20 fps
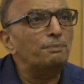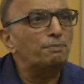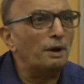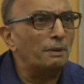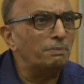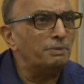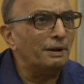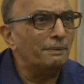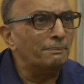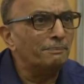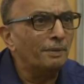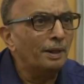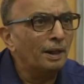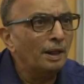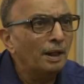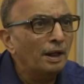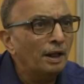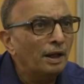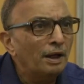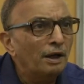
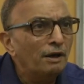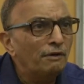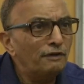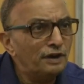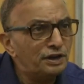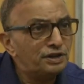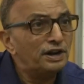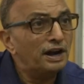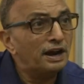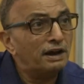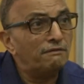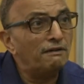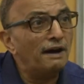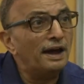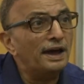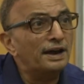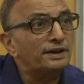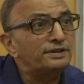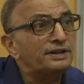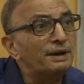problem which
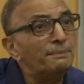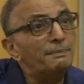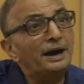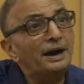requires some